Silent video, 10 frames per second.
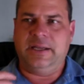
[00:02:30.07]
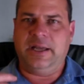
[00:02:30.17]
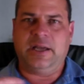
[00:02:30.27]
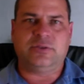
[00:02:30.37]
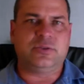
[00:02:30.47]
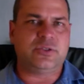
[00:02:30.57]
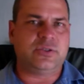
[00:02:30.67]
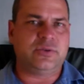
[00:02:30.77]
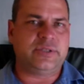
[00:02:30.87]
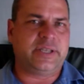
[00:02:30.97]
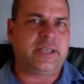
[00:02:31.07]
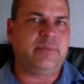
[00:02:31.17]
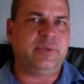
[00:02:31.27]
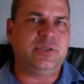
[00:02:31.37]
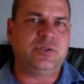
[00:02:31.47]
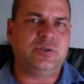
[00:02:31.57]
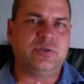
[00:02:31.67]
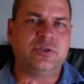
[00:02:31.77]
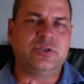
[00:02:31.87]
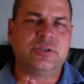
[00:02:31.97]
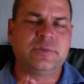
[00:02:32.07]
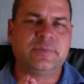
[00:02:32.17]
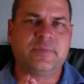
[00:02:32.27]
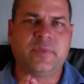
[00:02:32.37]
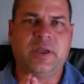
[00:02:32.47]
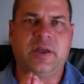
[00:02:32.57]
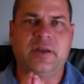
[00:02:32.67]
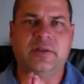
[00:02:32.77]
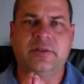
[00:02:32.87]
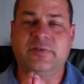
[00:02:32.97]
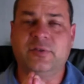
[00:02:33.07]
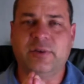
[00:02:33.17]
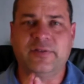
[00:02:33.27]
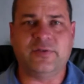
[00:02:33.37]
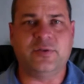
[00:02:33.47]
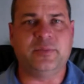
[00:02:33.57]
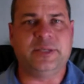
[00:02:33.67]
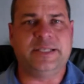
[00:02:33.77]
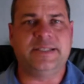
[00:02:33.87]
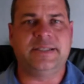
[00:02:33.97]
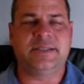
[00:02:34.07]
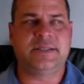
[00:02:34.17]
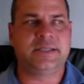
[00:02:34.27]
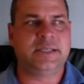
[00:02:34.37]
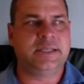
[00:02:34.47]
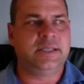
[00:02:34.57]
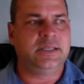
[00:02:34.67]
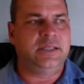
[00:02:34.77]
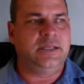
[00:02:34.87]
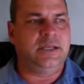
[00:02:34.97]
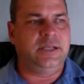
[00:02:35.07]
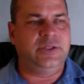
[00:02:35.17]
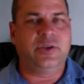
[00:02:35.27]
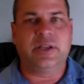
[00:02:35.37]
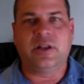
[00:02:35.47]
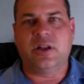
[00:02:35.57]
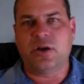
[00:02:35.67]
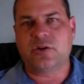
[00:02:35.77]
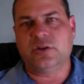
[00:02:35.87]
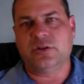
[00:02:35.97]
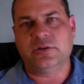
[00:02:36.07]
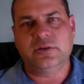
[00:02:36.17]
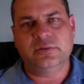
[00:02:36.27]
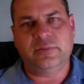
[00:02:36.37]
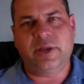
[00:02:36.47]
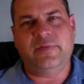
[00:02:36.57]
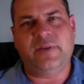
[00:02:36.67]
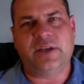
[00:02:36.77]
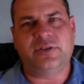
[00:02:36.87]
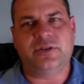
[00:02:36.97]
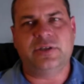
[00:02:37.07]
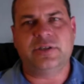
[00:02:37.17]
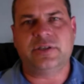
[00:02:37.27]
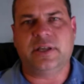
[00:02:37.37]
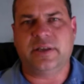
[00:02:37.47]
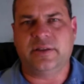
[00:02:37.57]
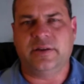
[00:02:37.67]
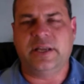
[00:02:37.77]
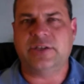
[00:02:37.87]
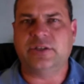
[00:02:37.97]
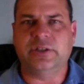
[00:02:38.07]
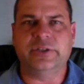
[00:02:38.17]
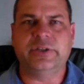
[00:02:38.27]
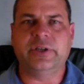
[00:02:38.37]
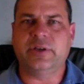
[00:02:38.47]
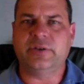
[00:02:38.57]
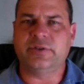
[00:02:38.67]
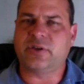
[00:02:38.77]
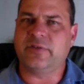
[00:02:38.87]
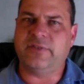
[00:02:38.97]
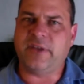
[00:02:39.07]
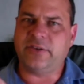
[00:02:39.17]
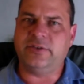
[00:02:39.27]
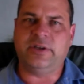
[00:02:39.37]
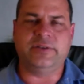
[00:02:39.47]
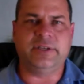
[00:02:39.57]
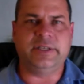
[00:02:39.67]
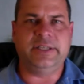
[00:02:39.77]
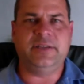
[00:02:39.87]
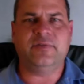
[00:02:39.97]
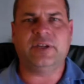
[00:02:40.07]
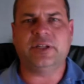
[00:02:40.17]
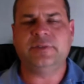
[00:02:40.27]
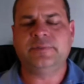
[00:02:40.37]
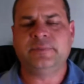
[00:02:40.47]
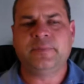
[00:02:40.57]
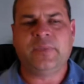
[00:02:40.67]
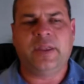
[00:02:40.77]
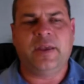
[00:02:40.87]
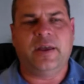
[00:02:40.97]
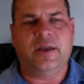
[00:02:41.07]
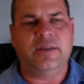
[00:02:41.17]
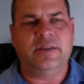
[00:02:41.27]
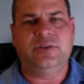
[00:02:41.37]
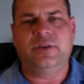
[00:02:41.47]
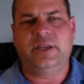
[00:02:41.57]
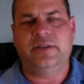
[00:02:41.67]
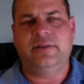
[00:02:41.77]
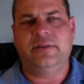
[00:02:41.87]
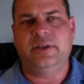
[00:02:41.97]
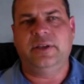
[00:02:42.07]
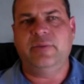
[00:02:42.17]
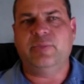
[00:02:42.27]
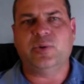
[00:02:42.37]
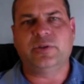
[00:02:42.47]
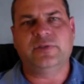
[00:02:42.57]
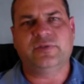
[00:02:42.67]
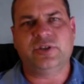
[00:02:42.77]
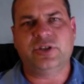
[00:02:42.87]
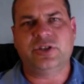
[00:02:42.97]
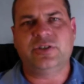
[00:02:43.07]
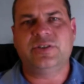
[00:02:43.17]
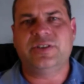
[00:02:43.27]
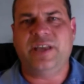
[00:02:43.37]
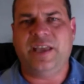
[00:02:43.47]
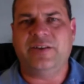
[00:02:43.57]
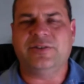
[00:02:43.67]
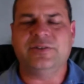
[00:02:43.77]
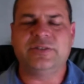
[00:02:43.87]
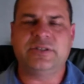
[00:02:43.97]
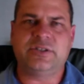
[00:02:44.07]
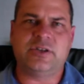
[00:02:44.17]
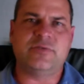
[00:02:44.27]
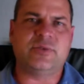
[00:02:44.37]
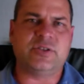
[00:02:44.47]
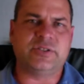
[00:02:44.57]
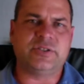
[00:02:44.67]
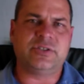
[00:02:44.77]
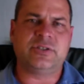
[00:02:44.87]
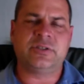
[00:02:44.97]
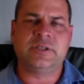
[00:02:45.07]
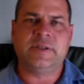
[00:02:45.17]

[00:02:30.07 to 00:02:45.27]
outdoor stores, the camping stores, the 4x4 places. You get local manufacturers like the National Luna, who's got a factory out here in Edenvale. Then you get the imported versions, the Engels, the Snowmasters,